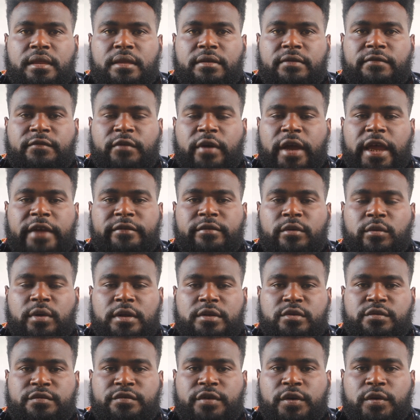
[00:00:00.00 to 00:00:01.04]
for
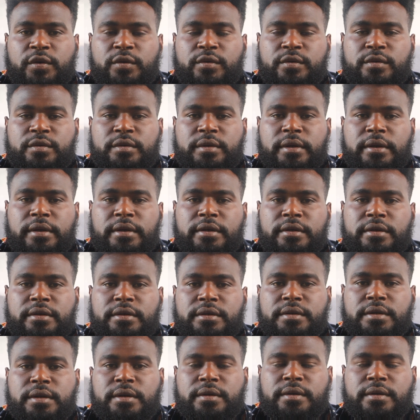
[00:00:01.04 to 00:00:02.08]
everyone to view. So